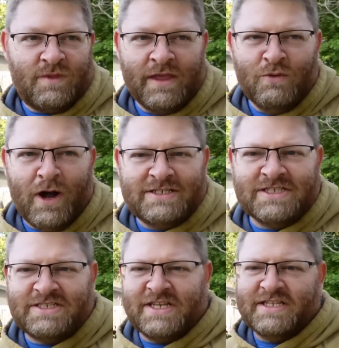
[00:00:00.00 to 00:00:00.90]
He
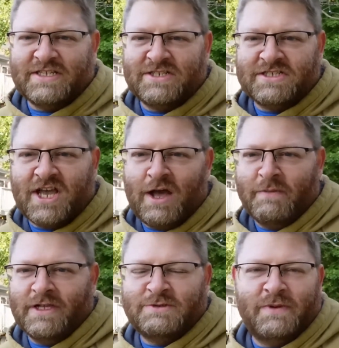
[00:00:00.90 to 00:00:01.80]
watches these and just
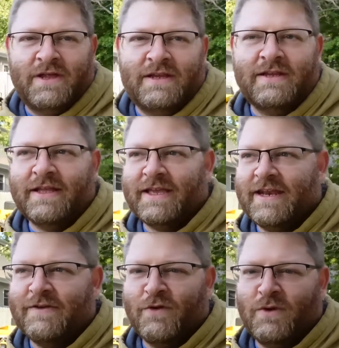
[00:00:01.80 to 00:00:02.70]
comments, but like he
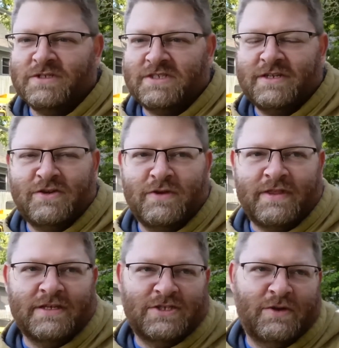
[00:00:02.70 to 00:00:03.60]
never wants to do
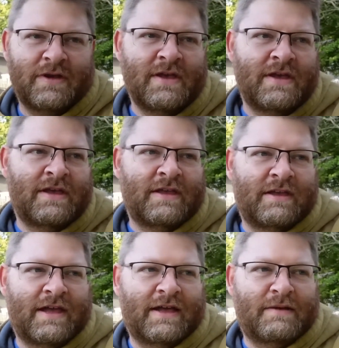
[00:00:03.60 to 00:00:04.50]
anything. So
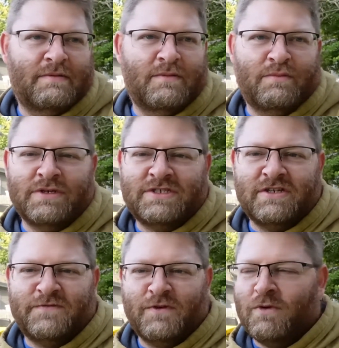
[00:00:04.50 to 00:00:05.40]

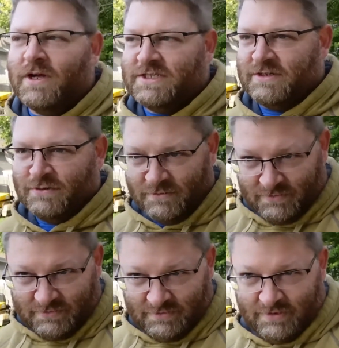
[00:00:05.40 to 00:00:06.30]
Blister, if you're watching,
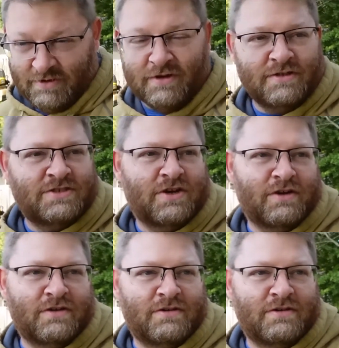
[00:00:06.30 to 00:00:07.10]
you're gonna start